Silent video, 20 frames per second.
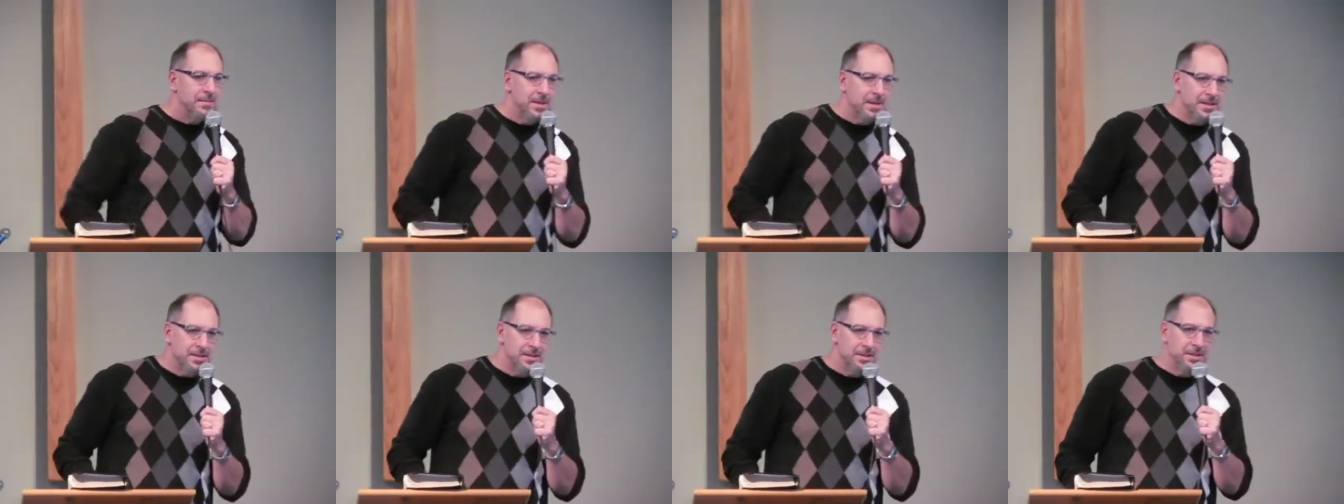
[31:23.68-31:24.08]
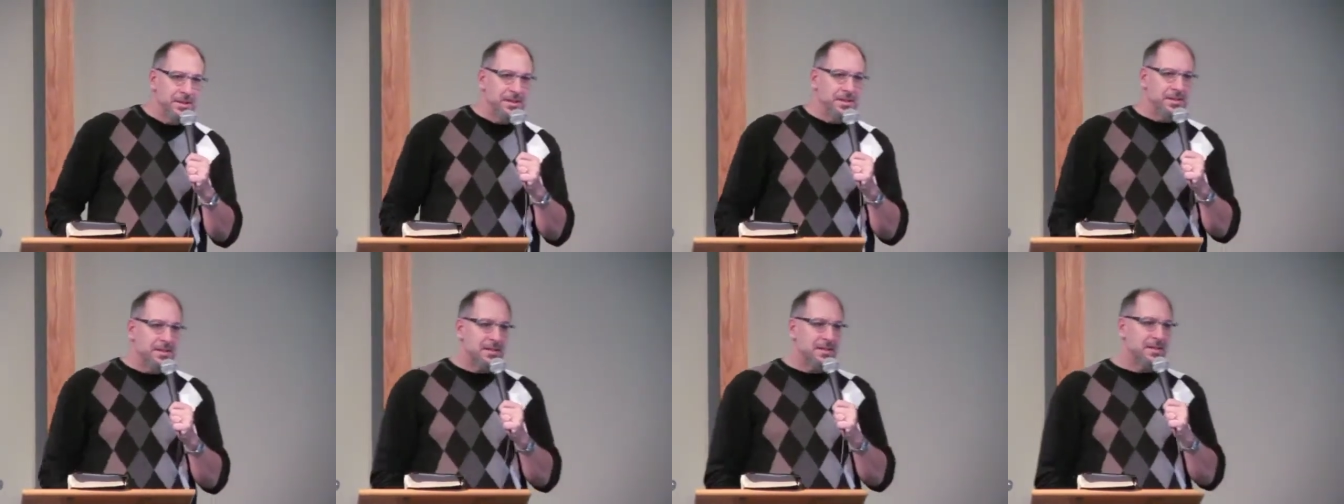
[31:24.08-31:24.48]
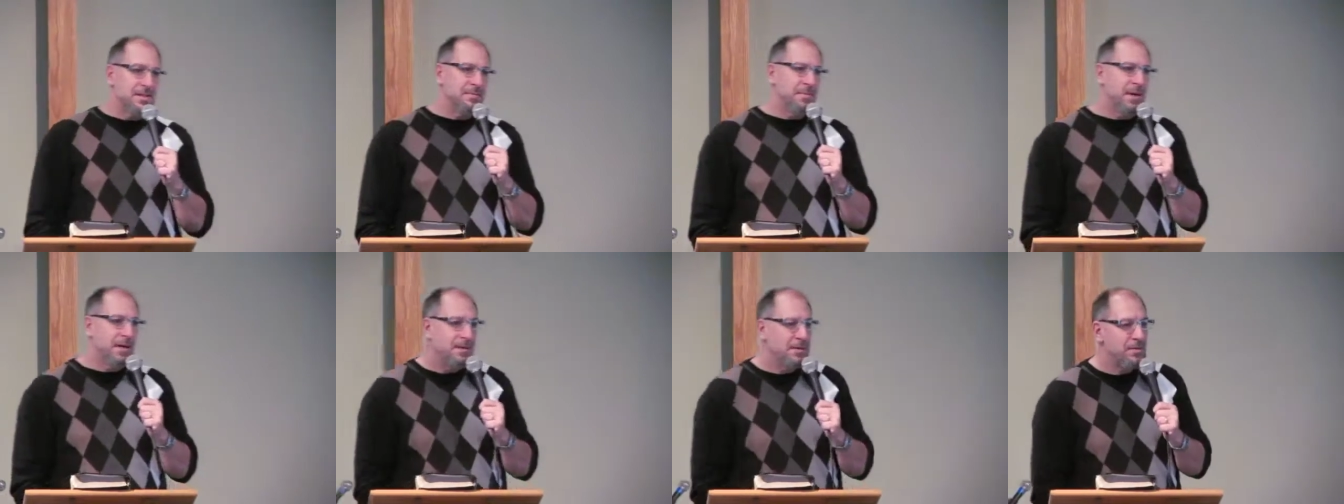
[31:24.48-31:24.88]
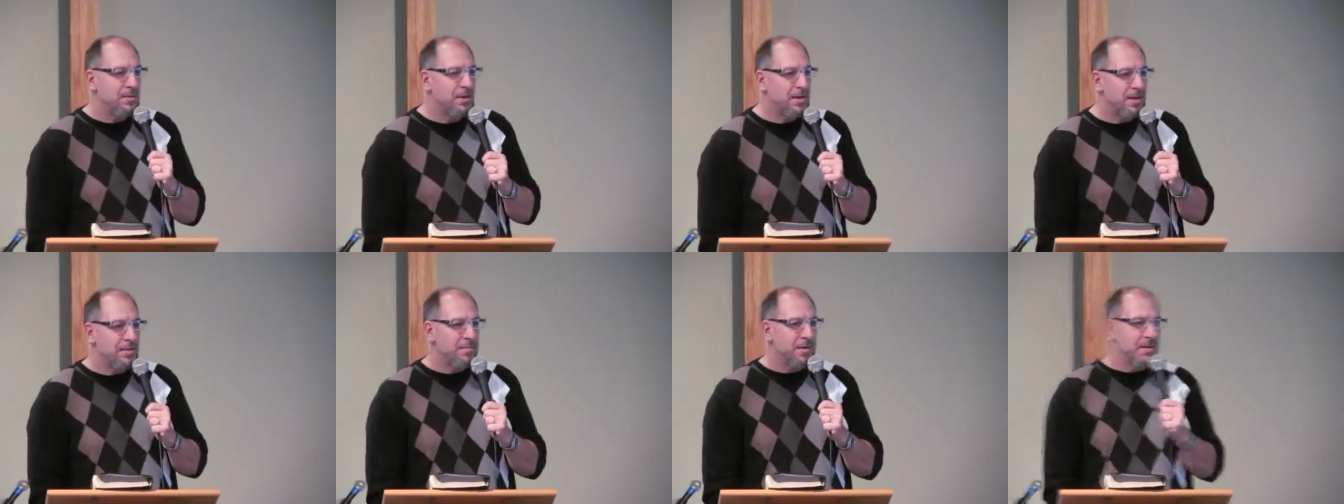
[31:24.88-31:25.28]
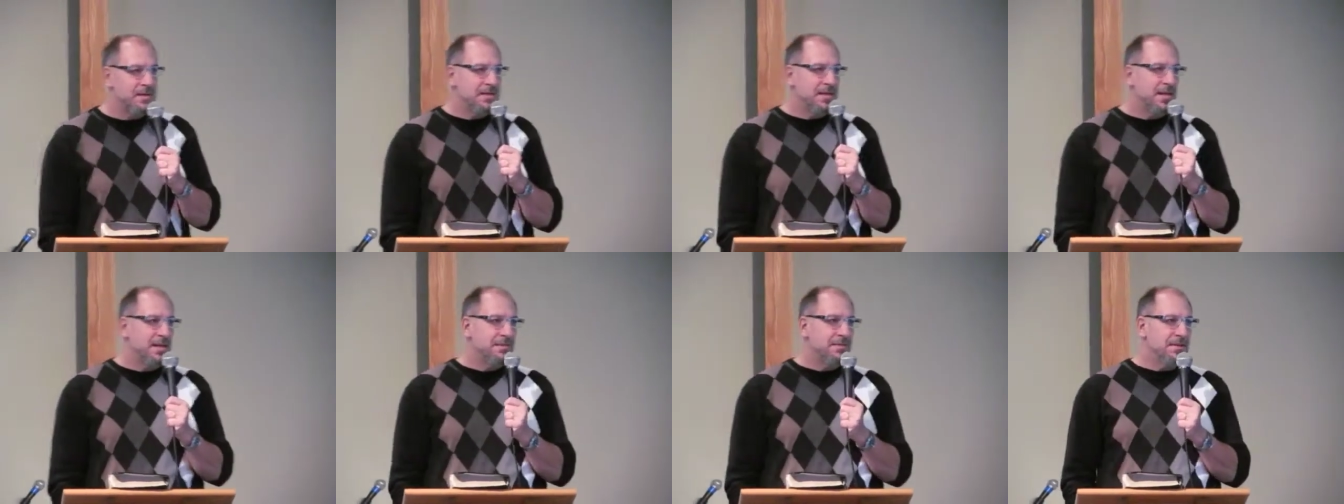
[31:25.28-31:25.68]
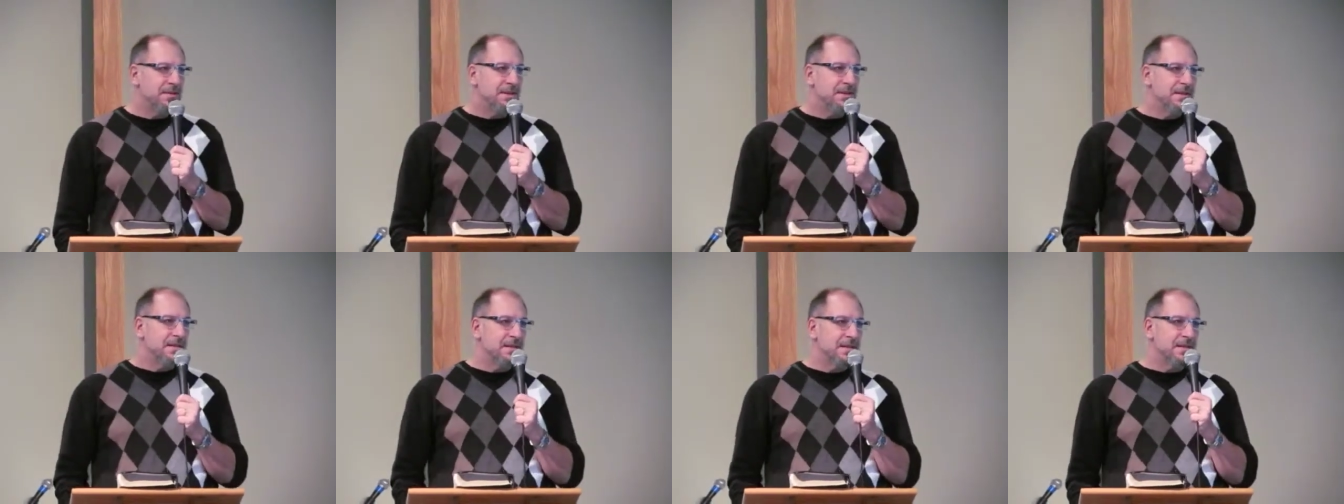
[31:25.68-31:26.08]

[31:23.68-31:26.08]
because Jesus is my Lord and my Savior.